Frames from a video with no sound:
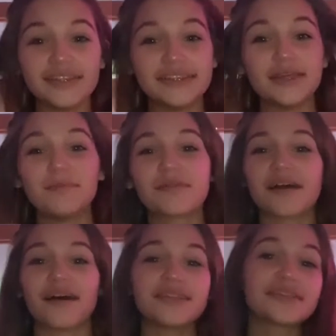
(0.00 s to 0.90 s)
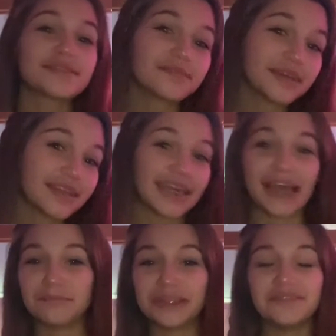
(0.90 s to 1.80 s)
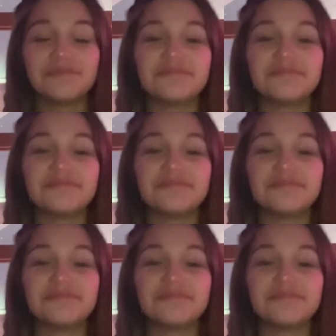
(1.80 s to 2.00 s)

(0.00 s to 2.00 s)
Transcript: Deep Thoughts with Gabby.